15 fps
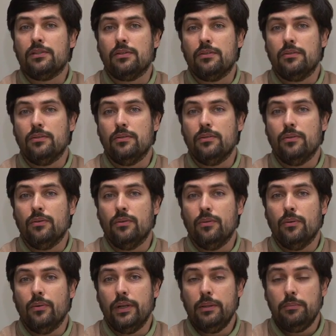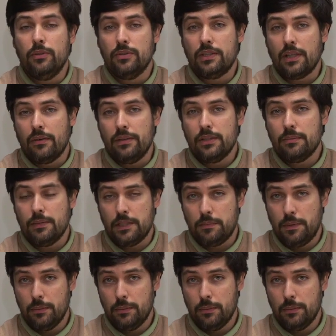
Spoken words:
So in musical instruments,